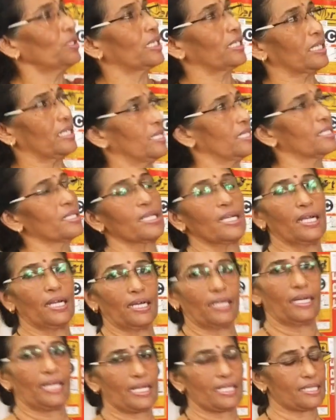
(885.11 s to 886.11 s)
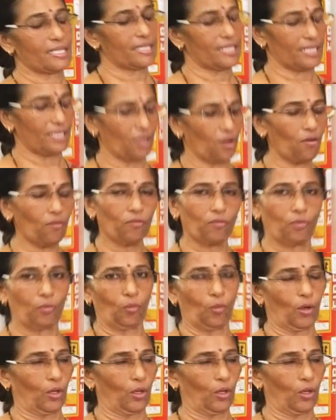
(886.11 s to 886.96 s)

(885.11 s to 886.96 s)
that is density of water.